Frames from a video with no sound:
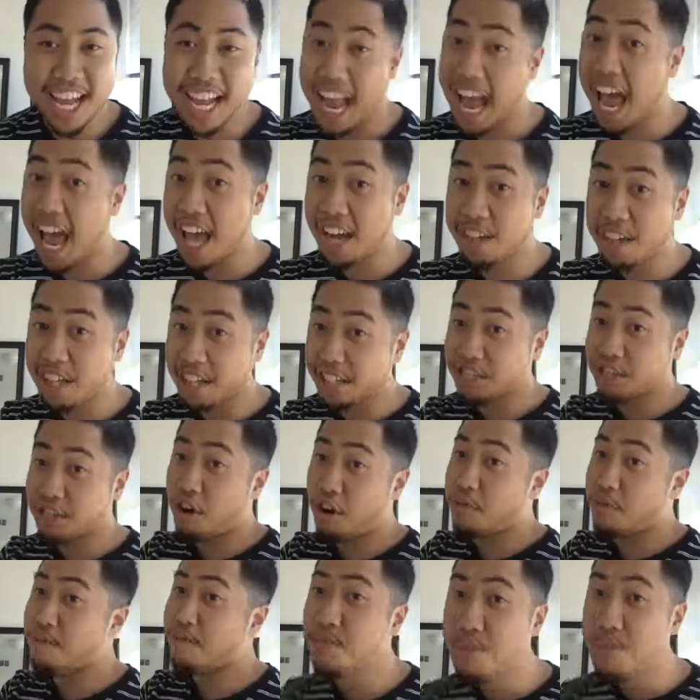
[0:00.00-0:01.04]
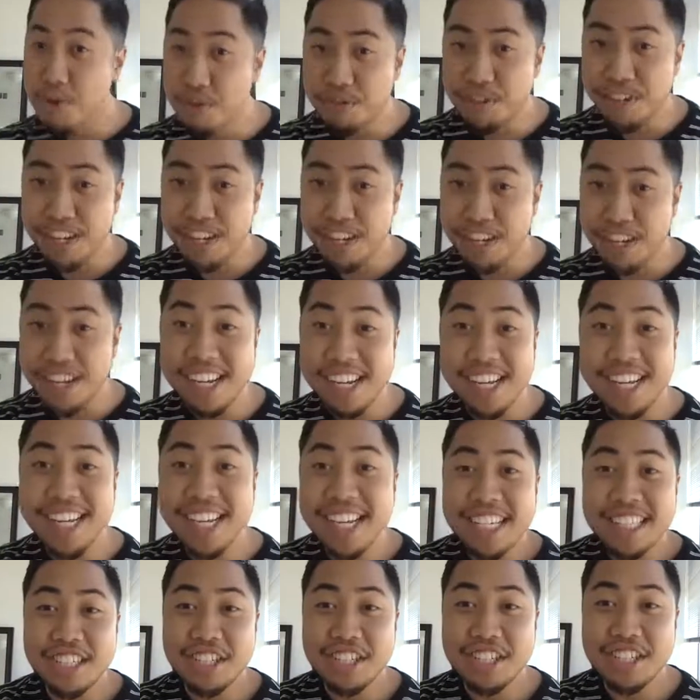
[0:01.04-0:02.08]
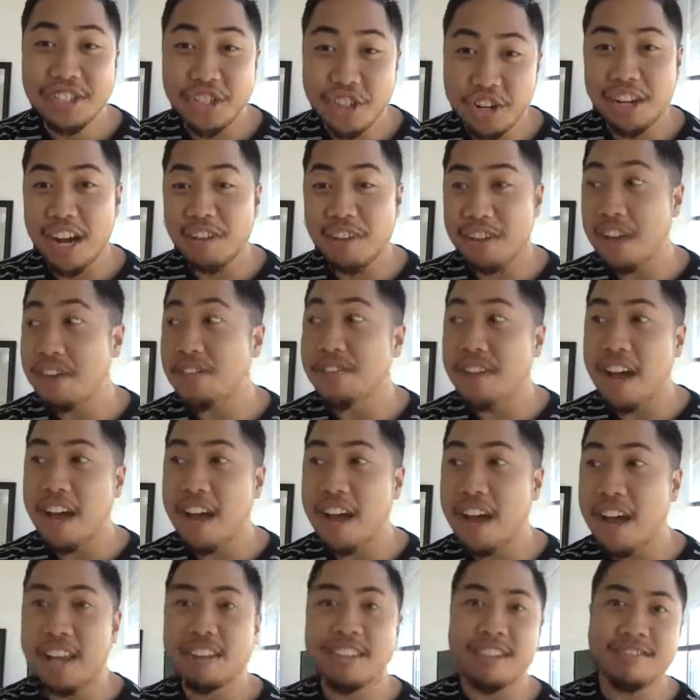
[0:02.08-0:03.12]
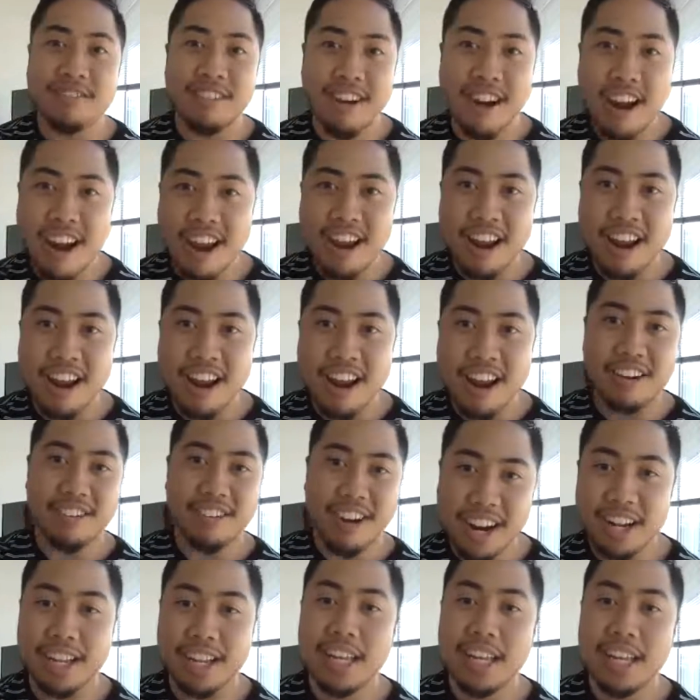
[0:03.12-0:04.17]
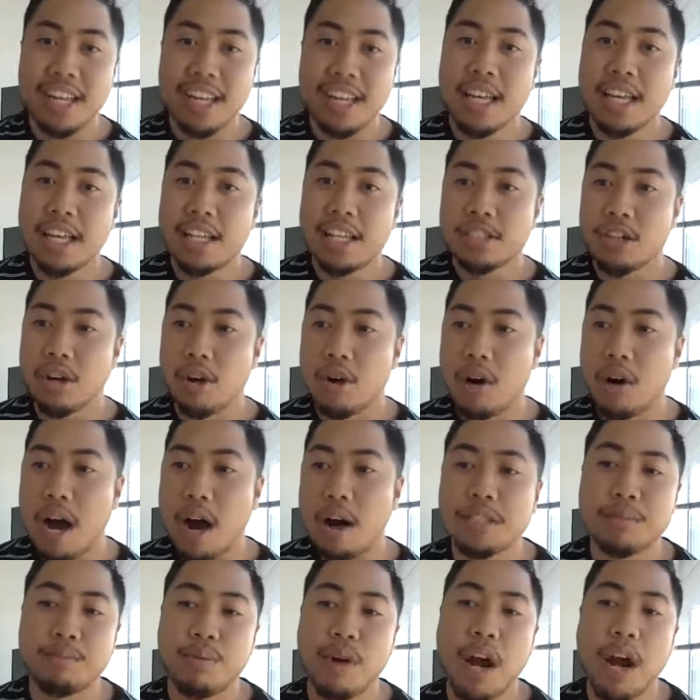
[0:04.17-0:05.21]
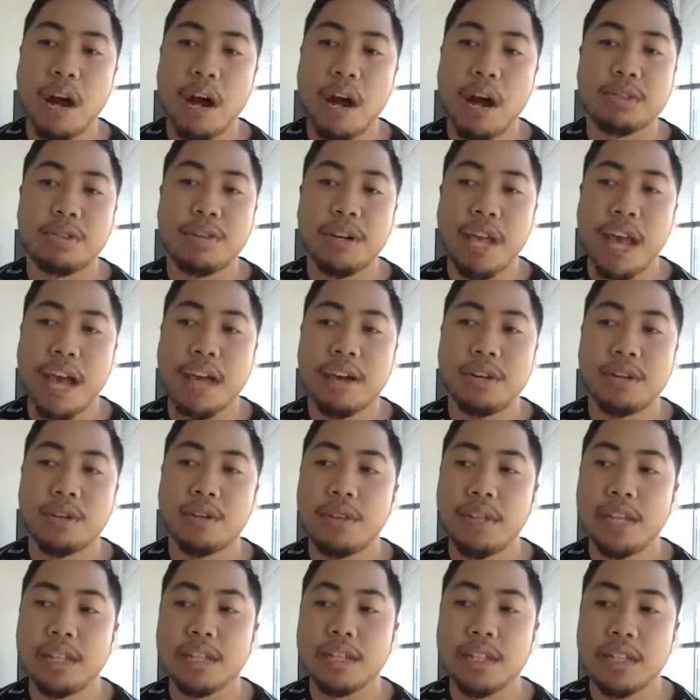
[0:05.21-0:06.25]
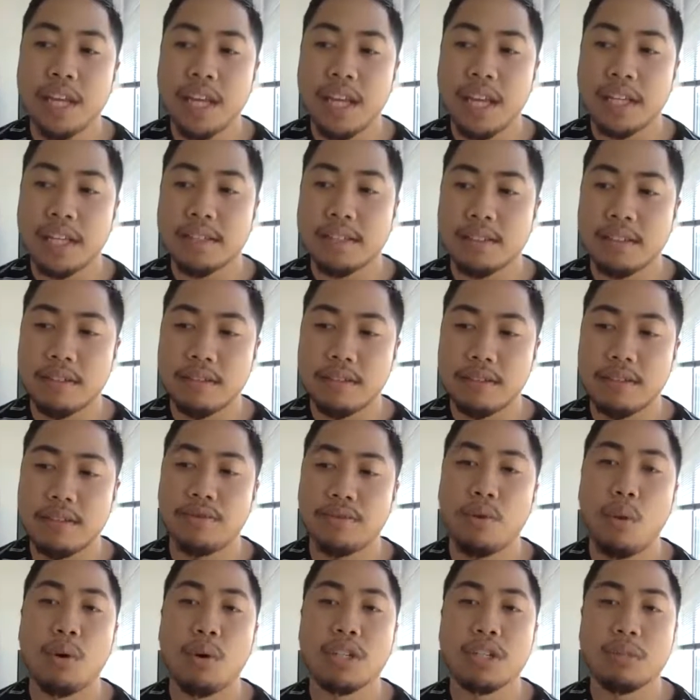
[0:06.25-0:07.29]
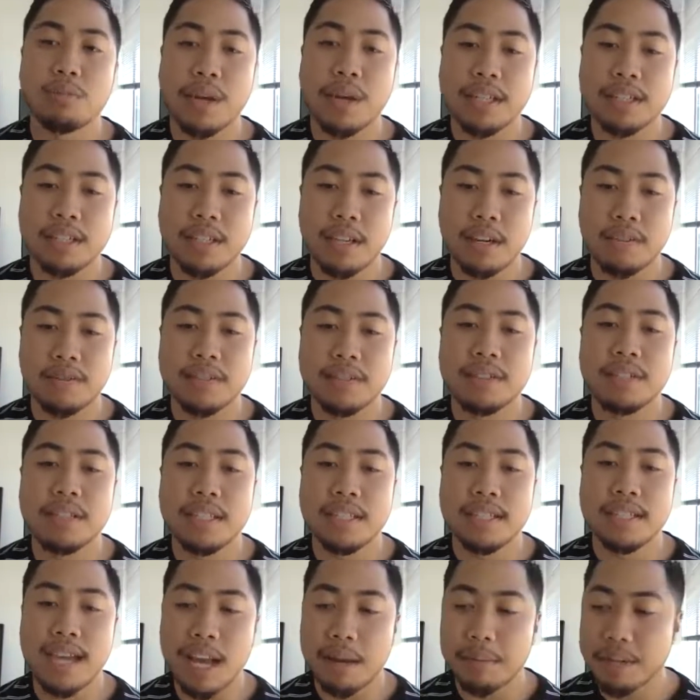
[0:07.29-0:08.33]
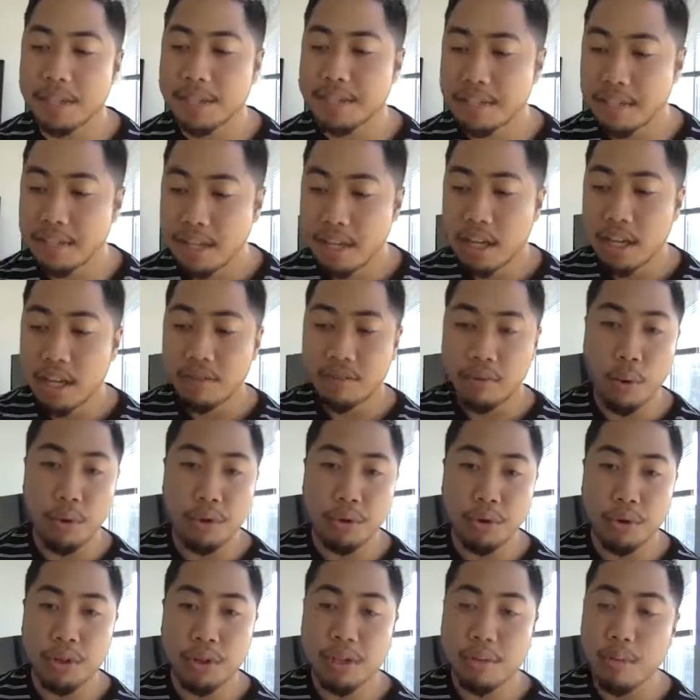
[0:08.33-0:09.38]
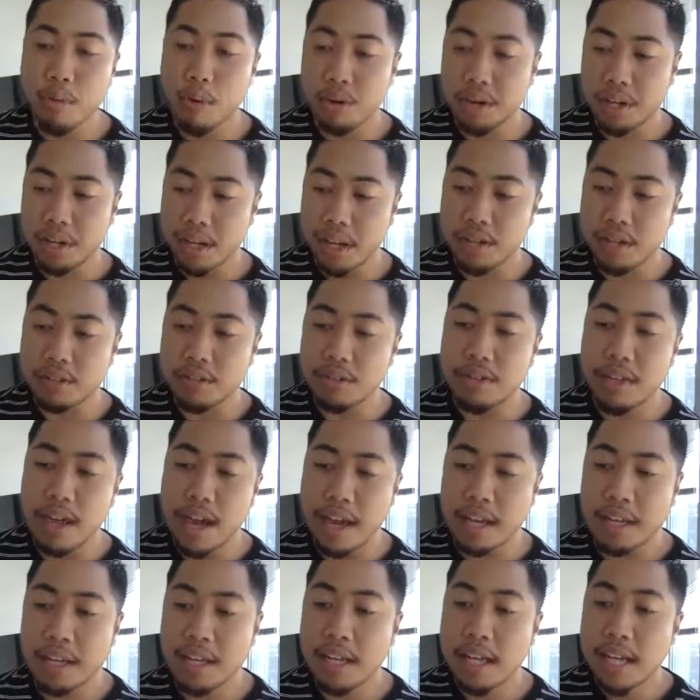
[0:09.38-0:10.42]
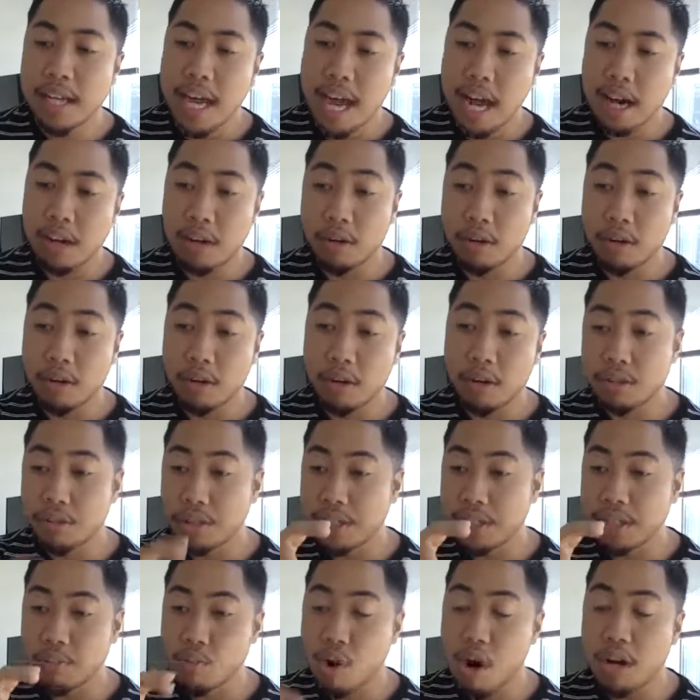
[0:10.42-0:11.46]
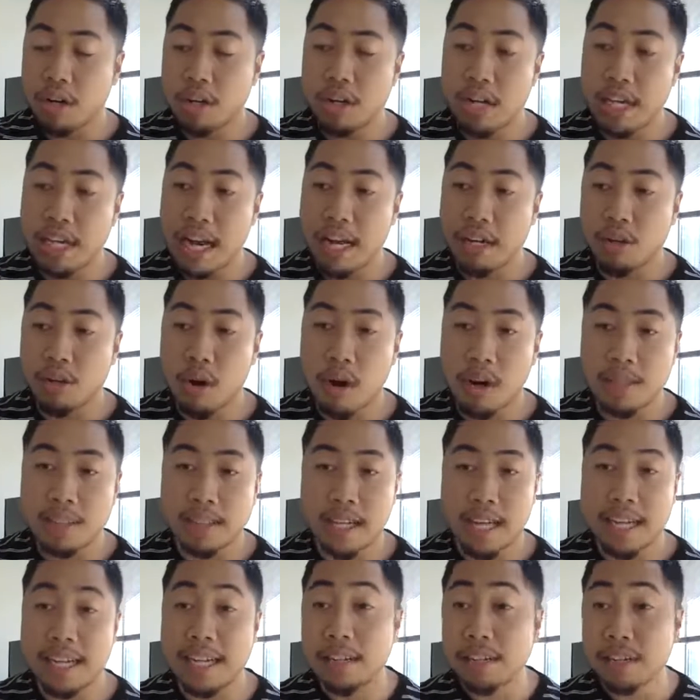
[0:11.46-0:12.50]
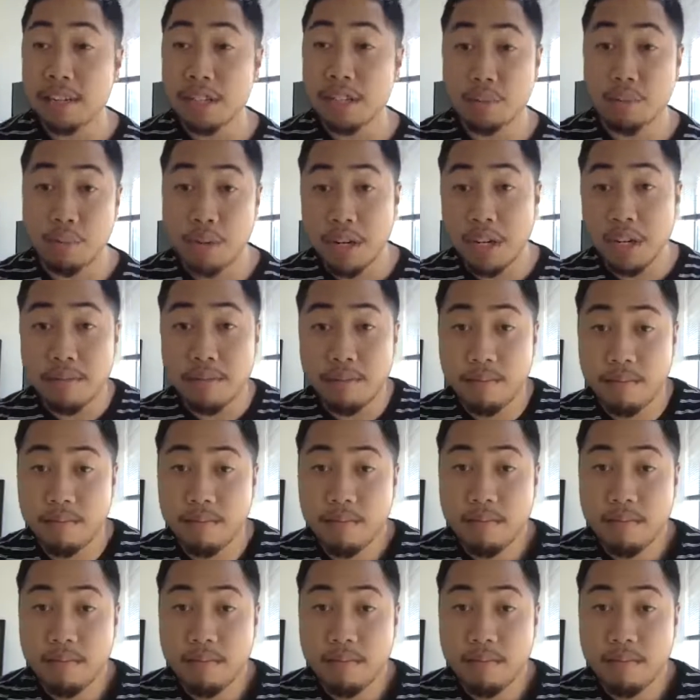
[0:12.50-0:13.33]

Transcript: Like I had to like start moving to turn it off. If not, it was like, rah, rah. So I was learning how to do these things to force myself into these habits. 4:30 in the morning, I'd do that. I'd go drink some water and I'd go outside and I'd sprint.